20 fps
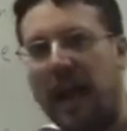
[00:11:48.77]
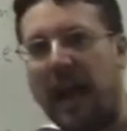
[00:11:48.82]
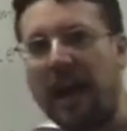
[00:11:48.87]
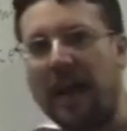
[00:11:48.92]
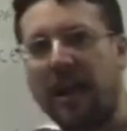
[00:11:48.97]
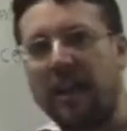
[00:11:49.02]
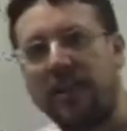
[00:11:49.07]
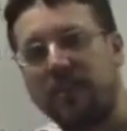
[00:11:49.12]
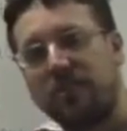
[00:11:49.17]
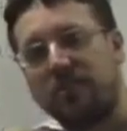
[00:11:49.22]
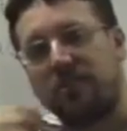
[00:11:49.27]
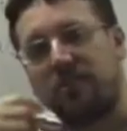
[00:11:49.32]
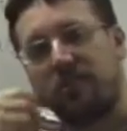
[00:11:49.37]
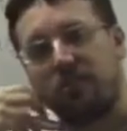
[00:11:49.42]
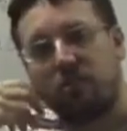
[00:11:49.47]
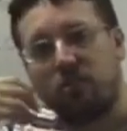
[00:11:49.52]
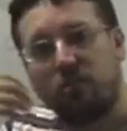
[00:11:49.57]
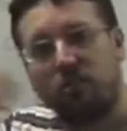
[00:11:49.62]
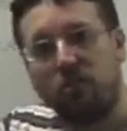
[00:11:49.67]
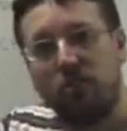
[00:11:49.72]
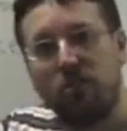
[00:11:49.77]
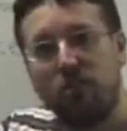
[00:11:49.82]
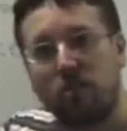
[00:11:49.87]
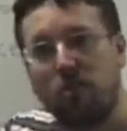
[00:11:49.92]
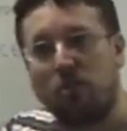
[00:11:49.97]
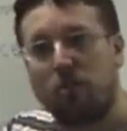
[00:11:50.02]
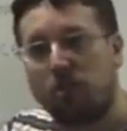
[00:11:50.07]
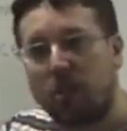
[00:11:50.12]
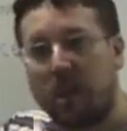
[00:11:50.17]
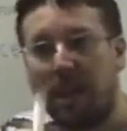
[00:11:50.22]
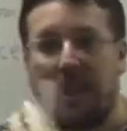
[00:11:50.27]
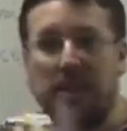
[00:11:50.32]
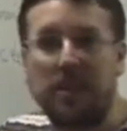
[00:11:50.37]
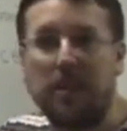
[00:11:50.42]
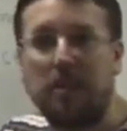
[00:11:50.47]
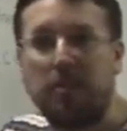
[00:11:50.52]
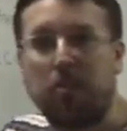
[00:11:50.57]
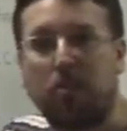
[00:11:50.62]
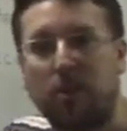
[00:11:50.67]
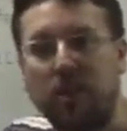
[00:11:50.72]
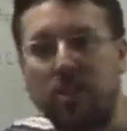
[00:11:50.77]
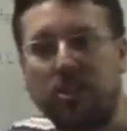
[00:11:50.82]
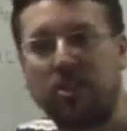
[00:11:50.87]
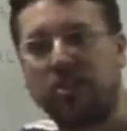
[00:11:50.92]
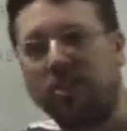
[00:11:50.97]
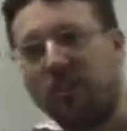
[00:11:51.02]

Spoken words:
and it's creating the impression